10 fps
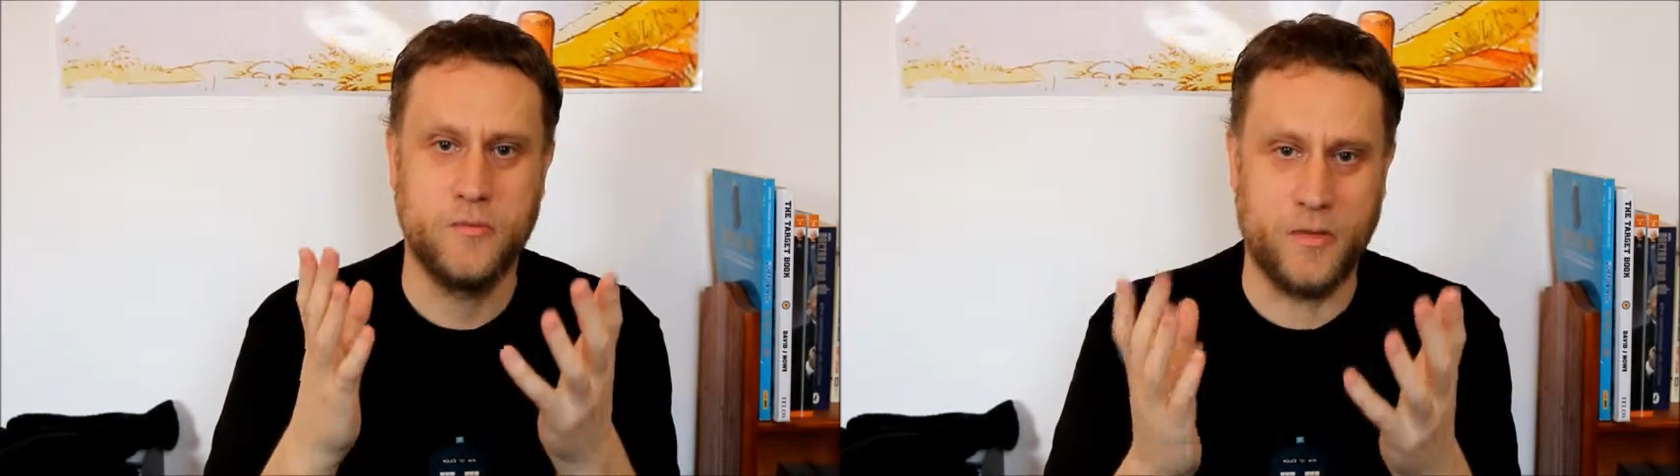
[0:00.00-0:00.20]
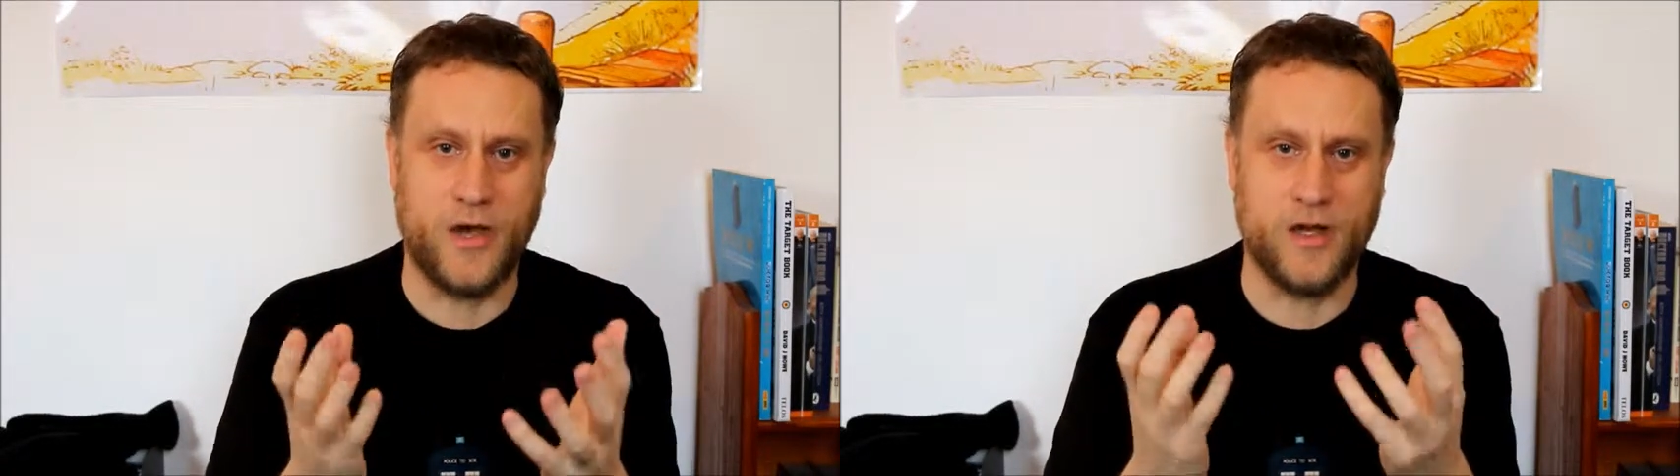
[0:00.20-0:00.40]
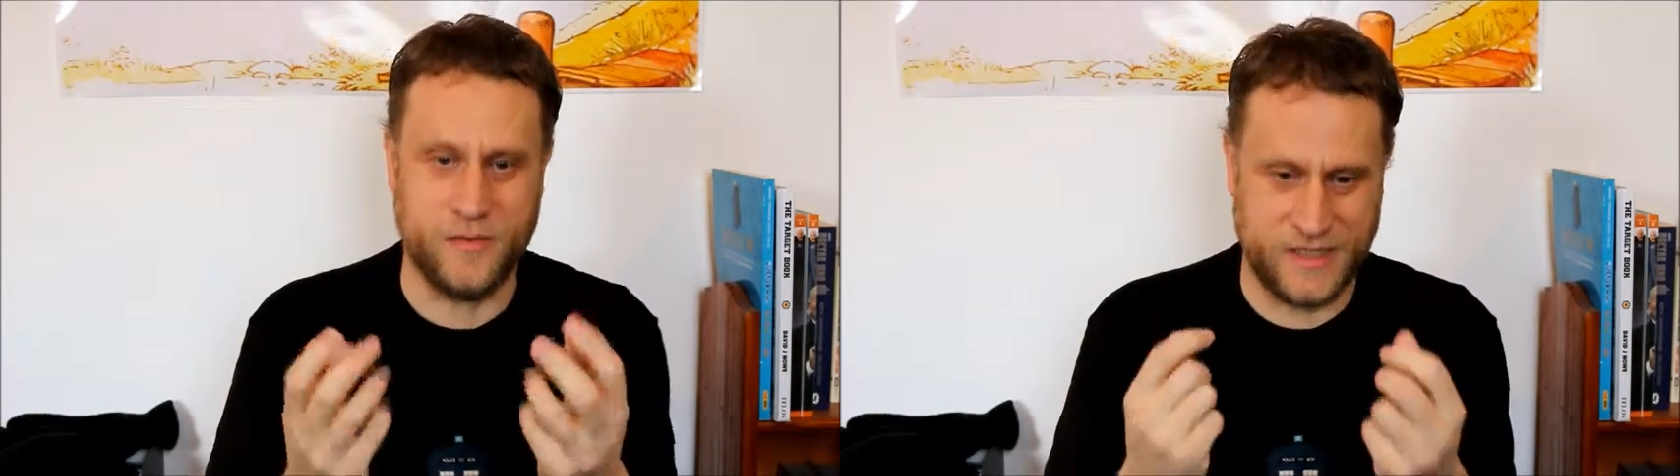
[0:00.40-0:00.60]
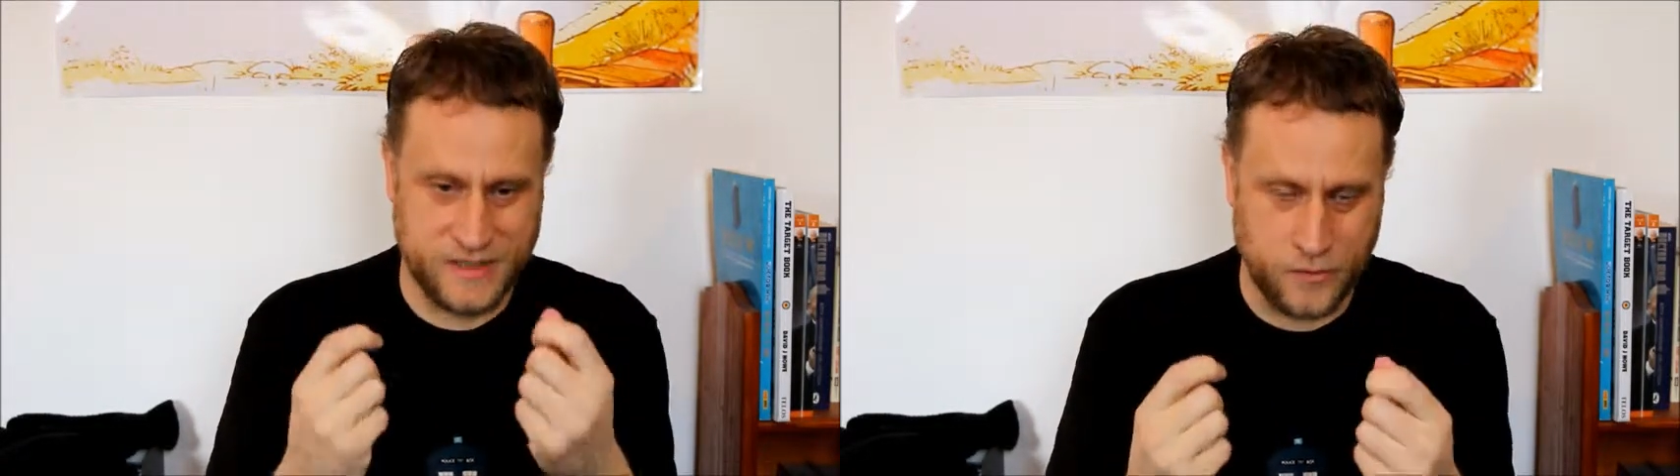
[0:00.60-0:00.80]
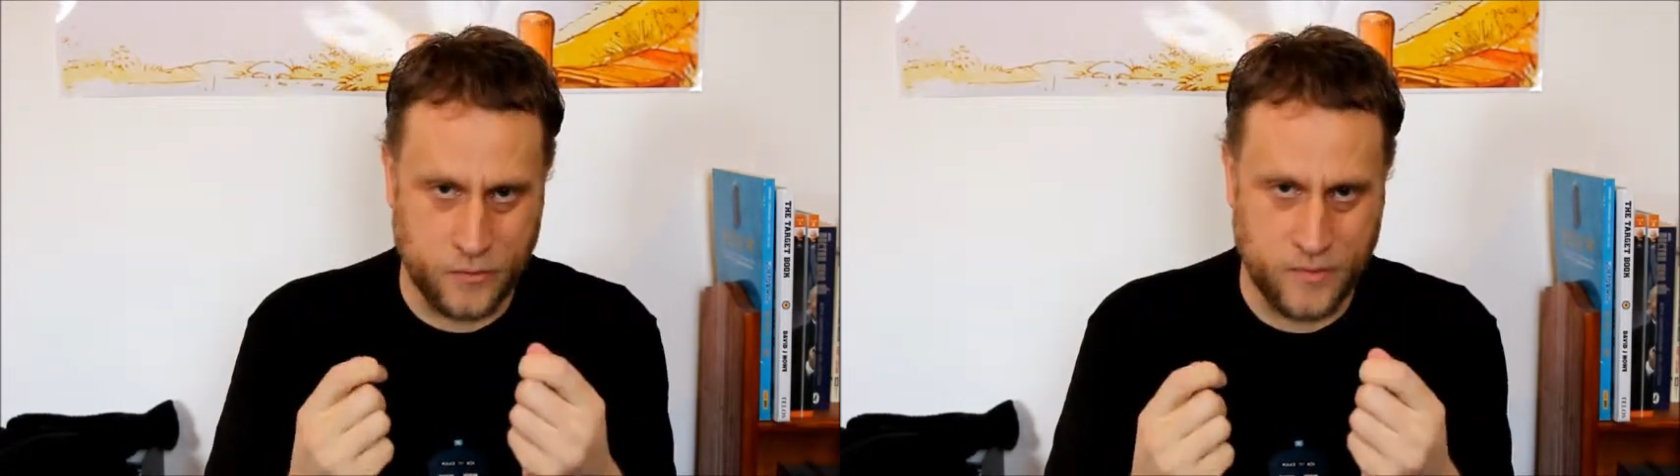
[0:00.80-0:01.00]
Parliament
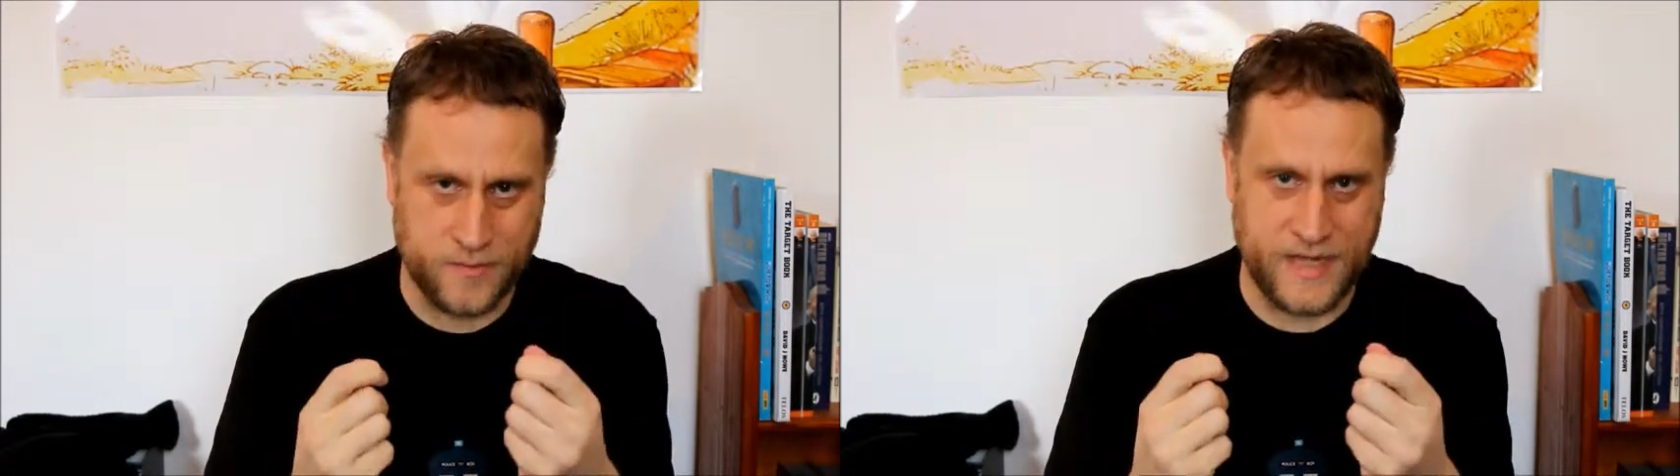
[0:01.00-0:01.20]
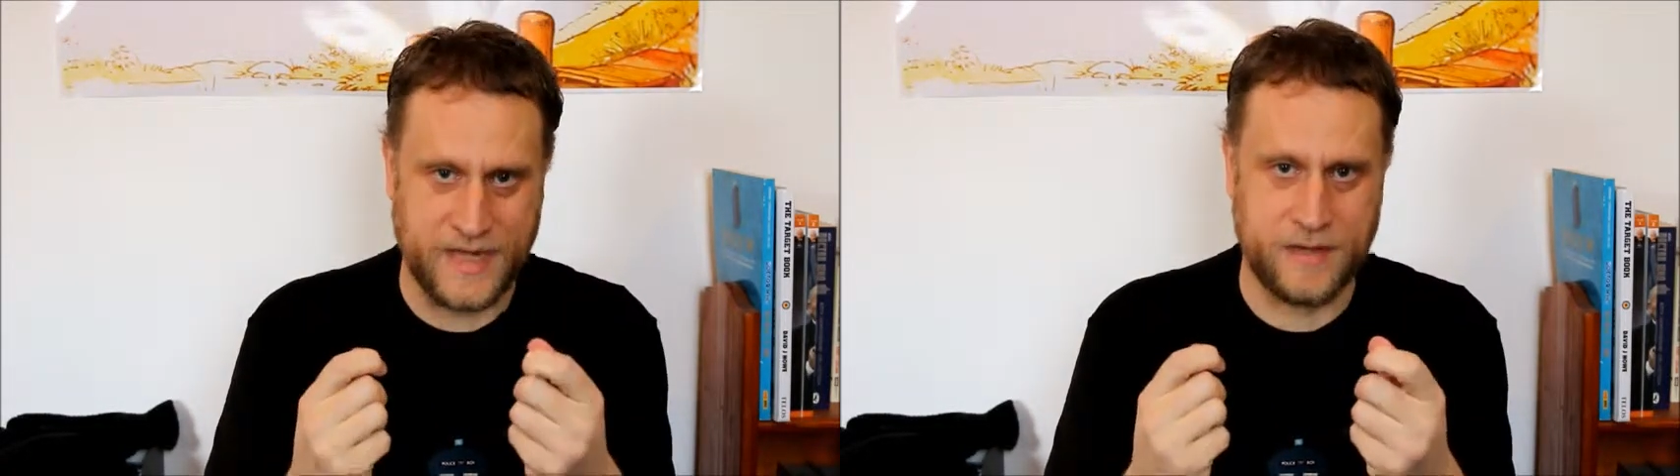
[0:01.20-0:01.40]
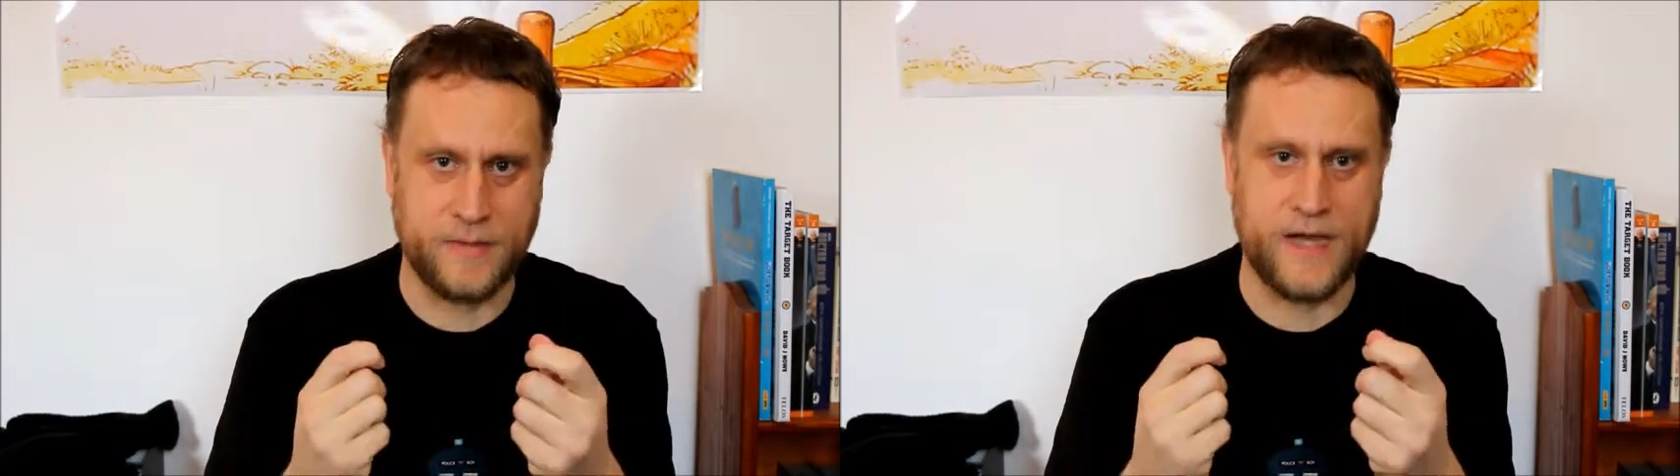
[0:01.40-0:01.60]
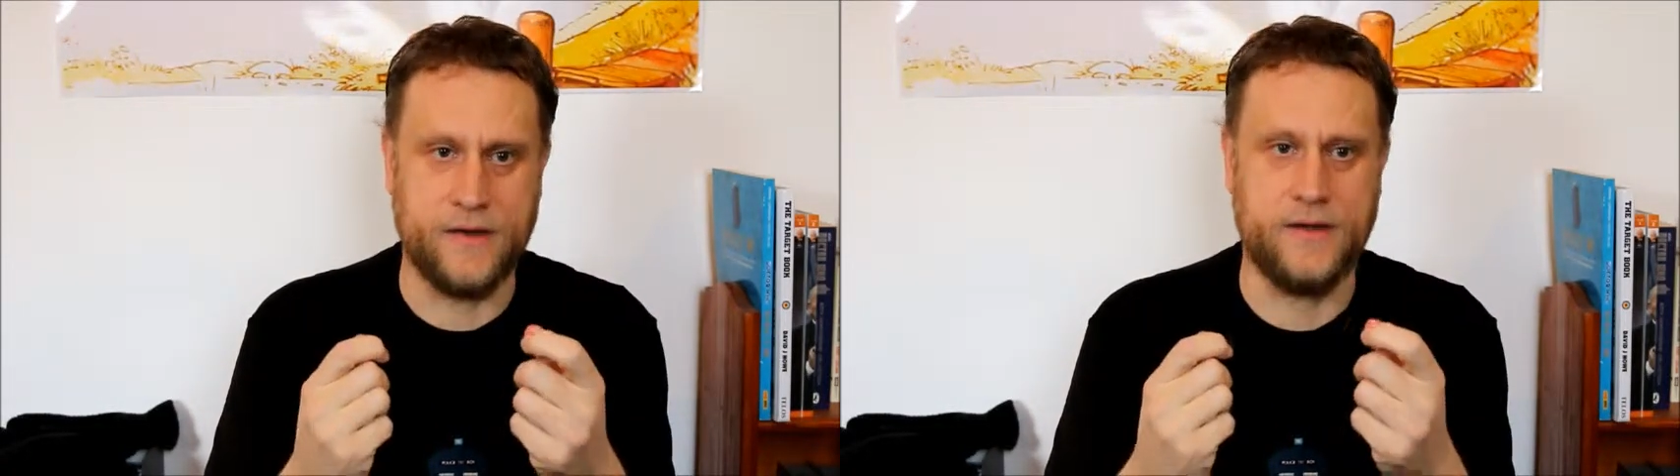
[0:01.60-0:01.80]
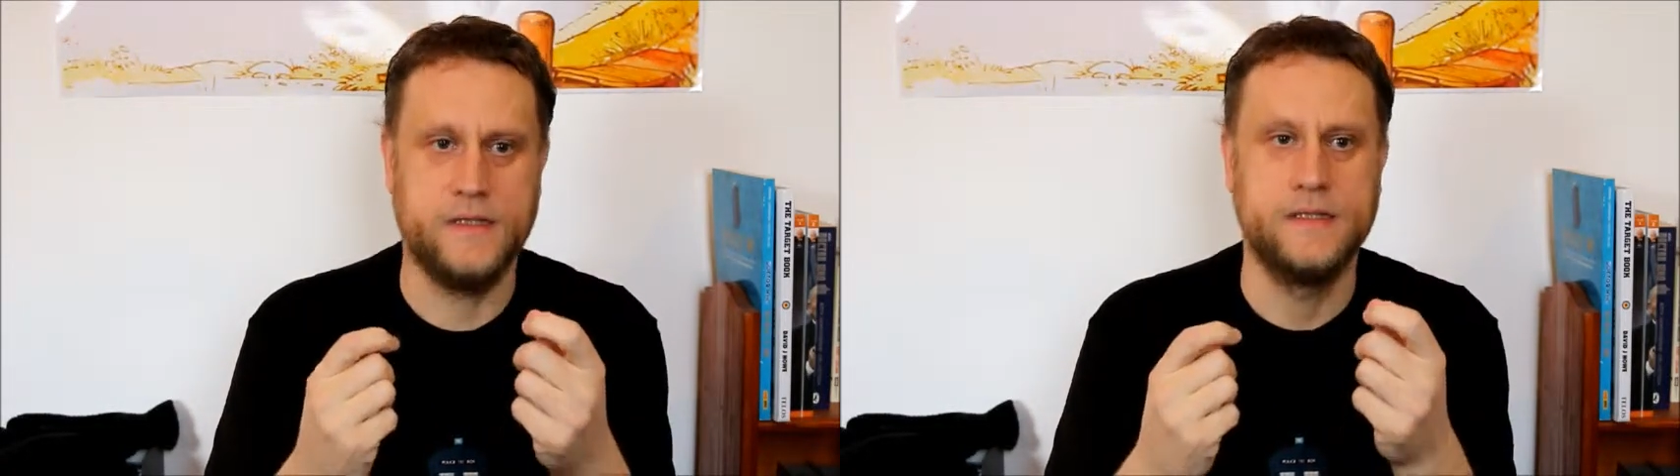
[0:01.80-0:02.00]
is clawing back that
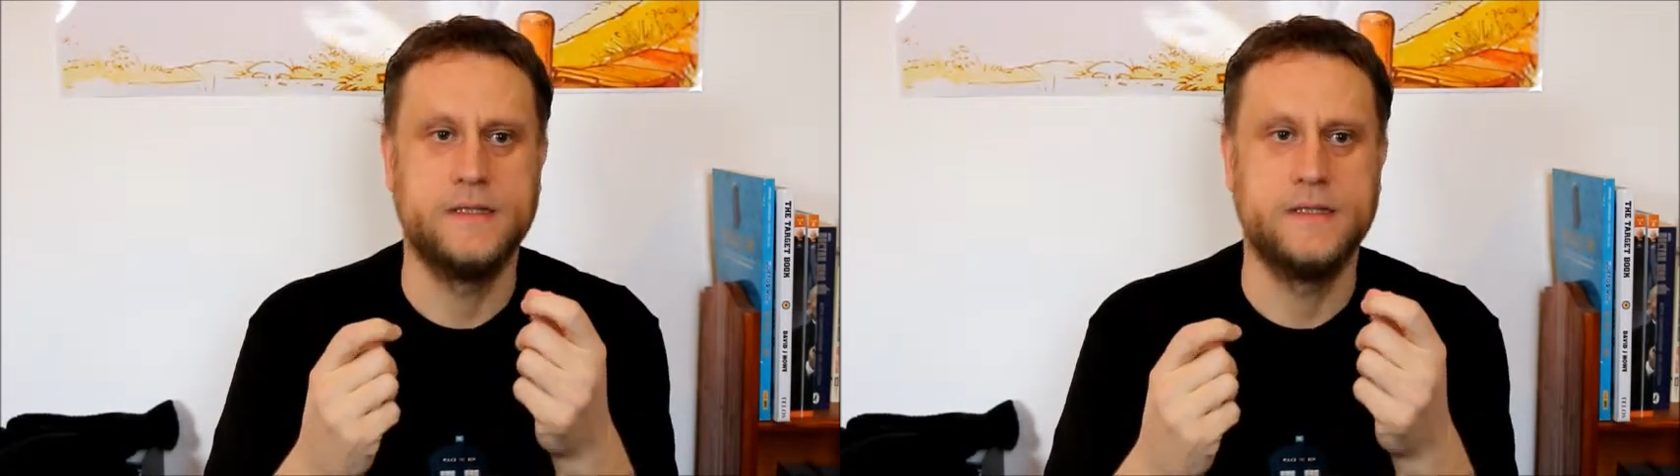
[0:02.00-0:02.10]
power.